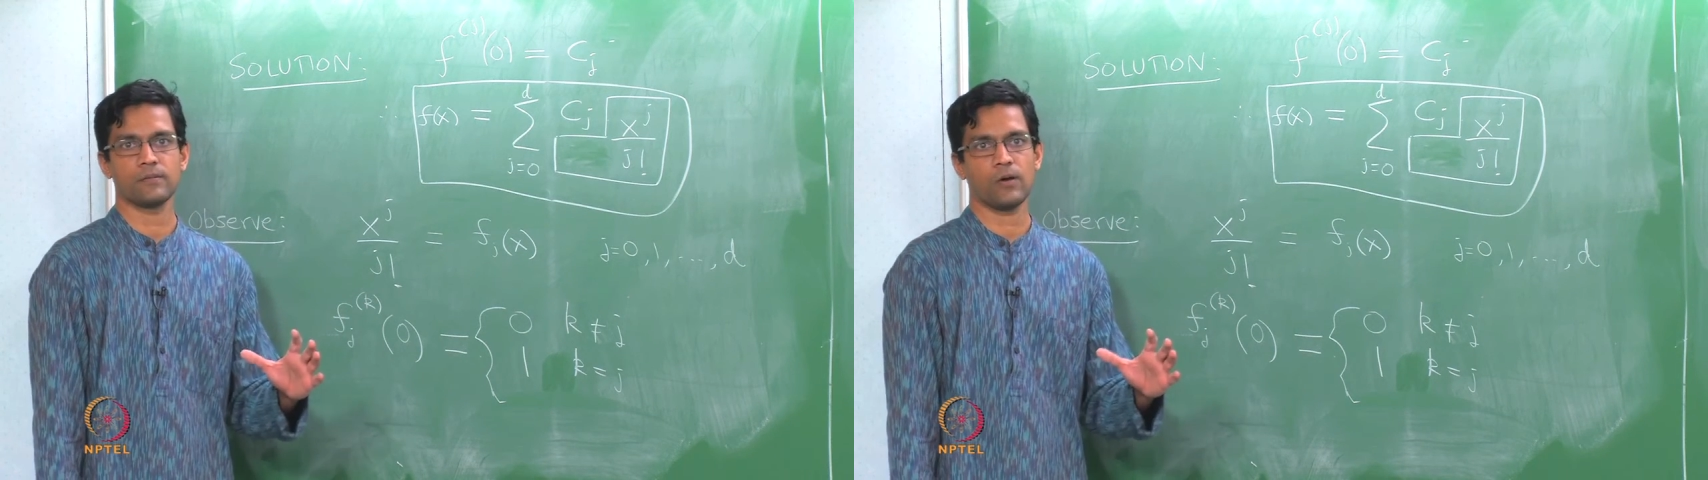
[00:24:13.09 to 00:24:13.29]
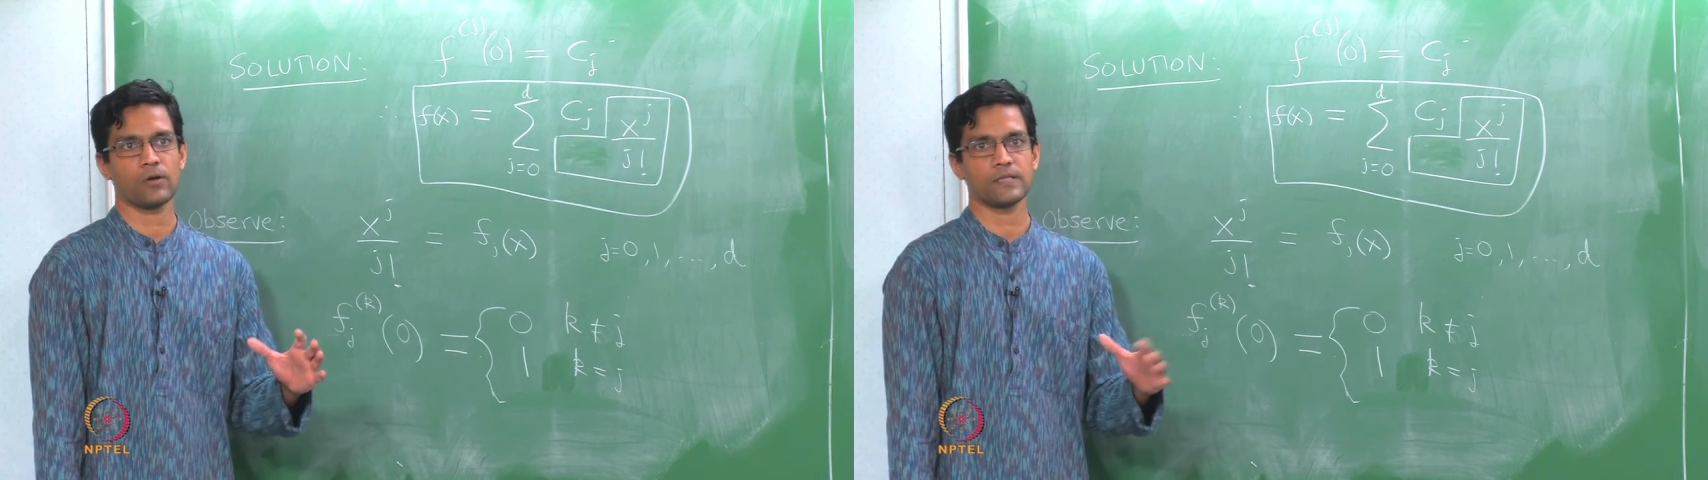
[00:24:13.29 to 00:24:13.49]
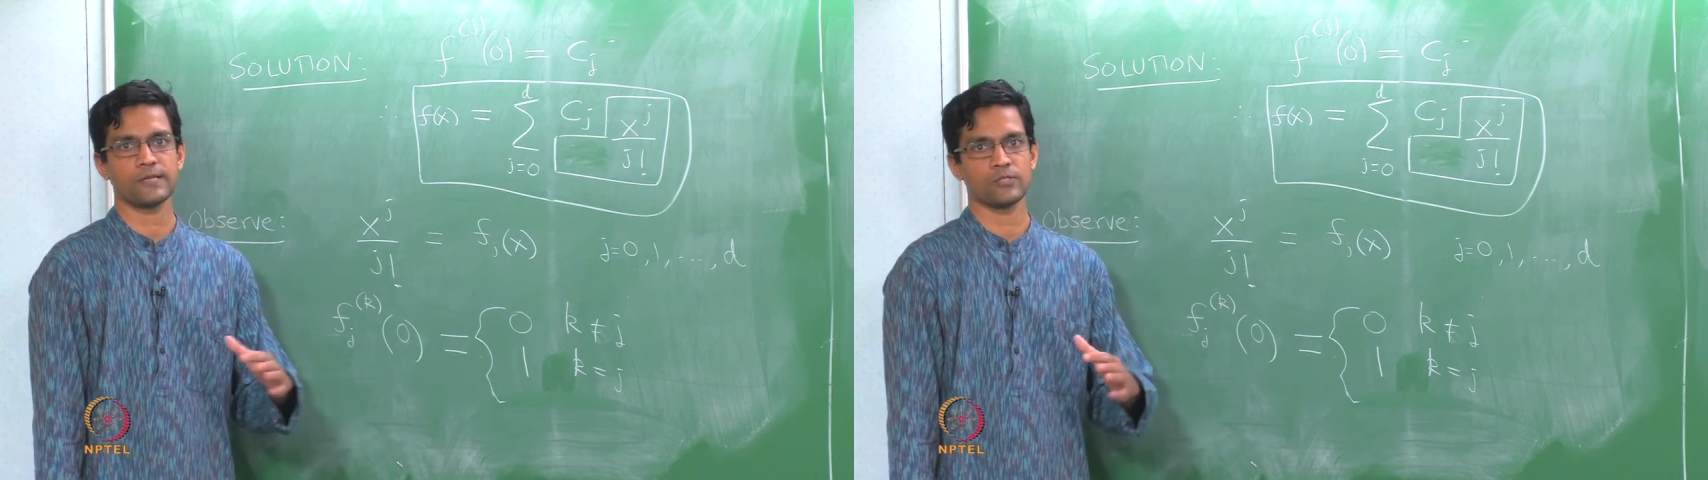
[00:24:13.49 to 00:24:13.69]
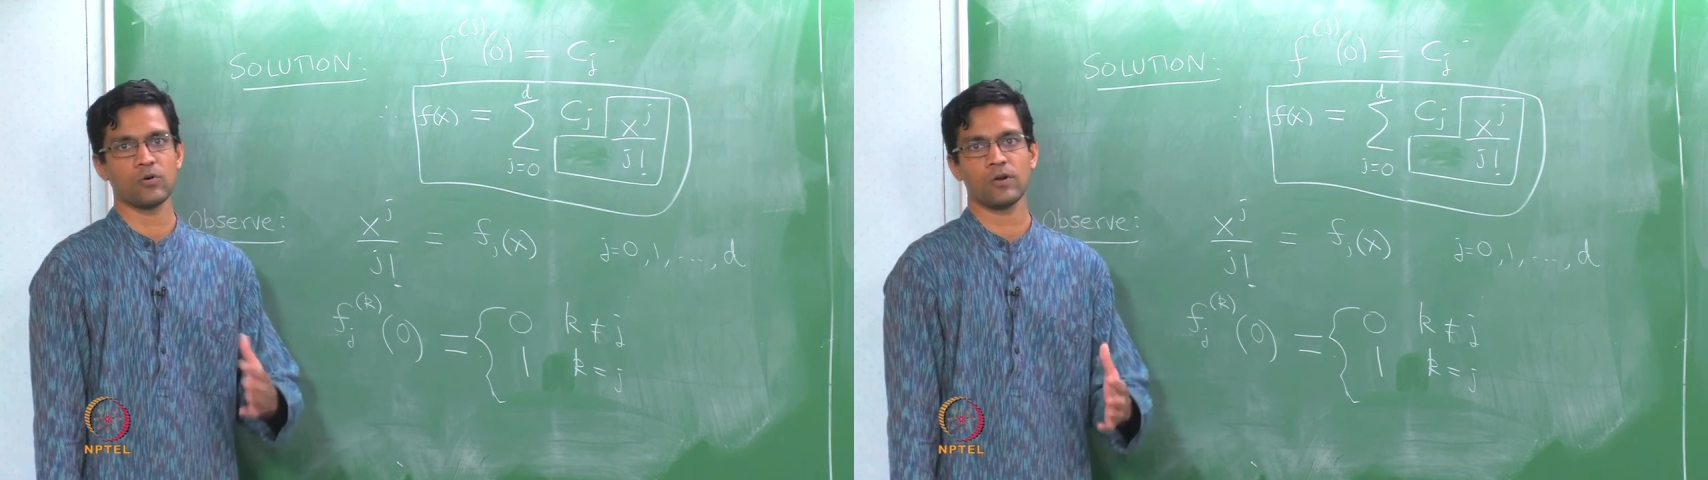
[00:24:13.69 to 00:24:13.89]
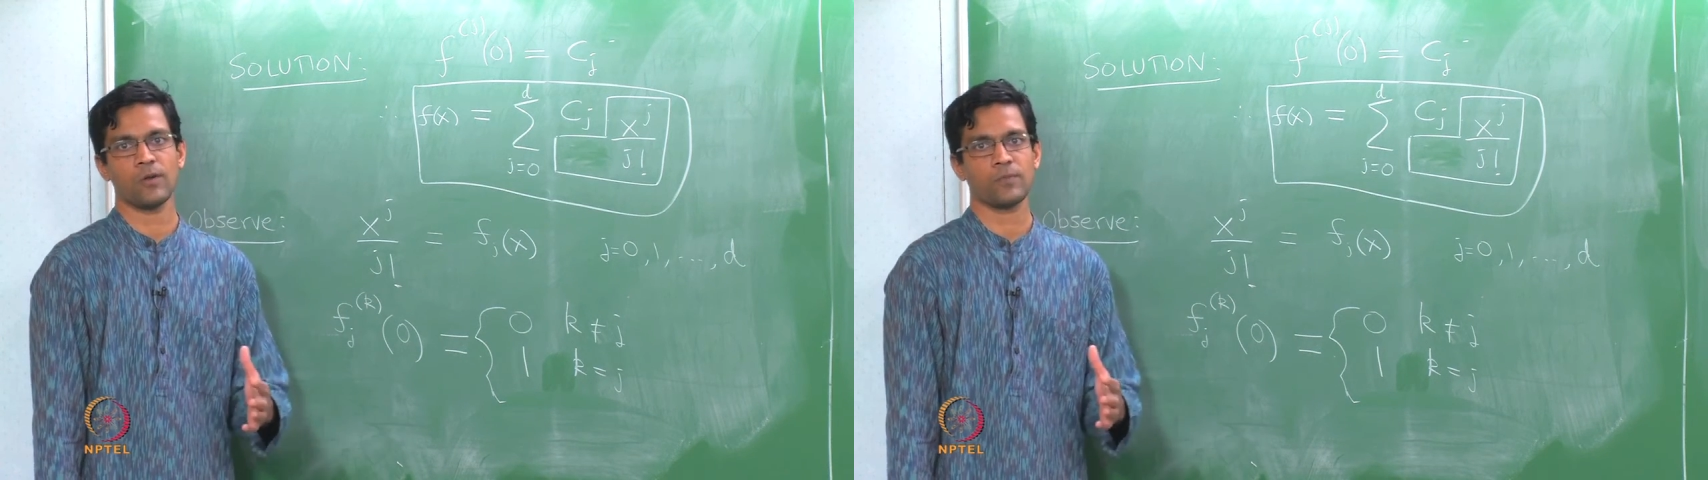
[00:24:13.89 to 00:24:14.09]
or there is
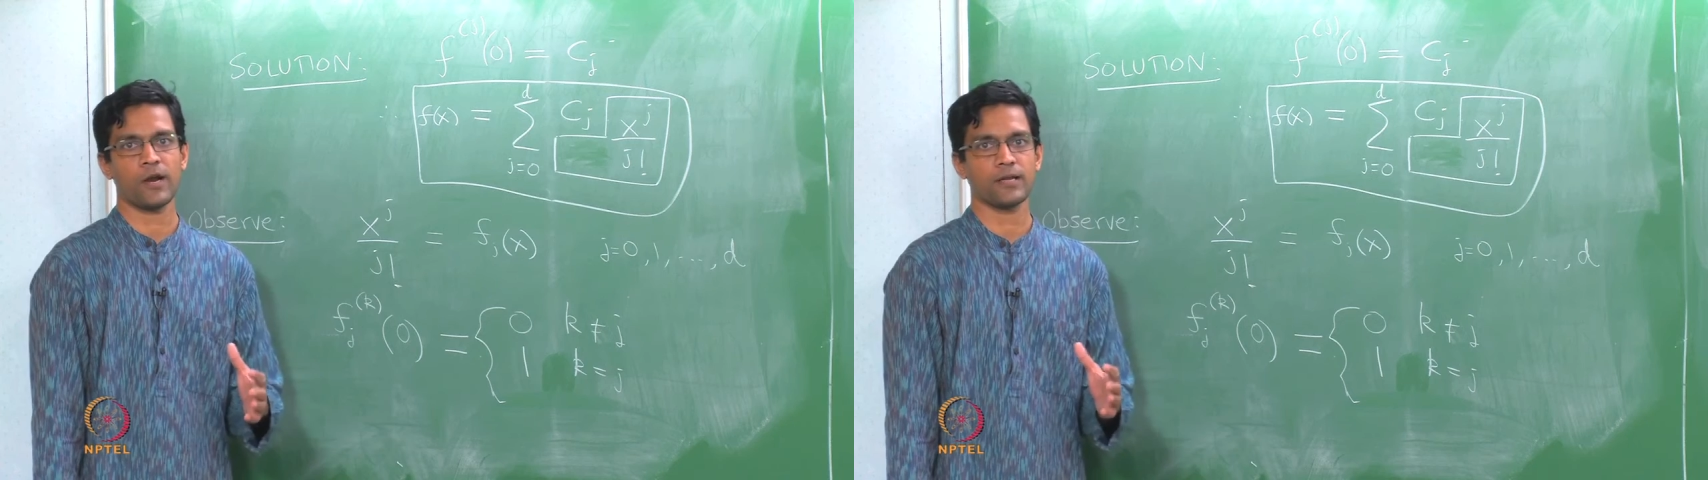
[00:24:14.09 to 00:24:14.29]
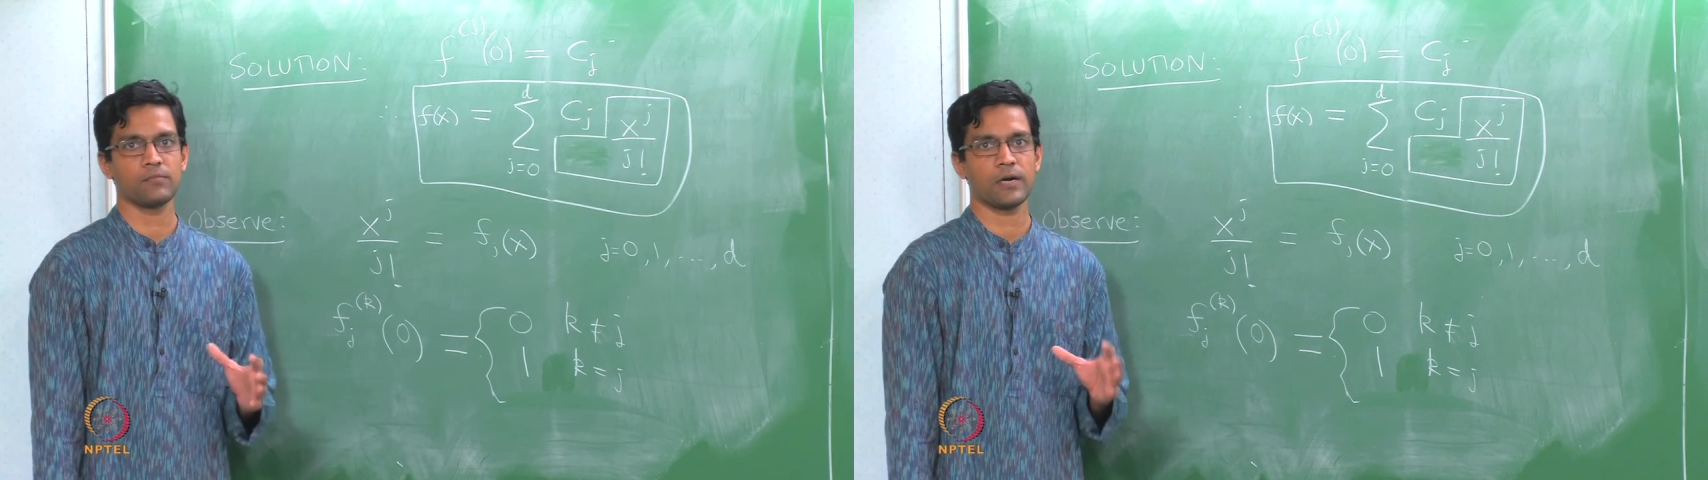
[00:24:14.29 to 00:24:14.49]
no dot product,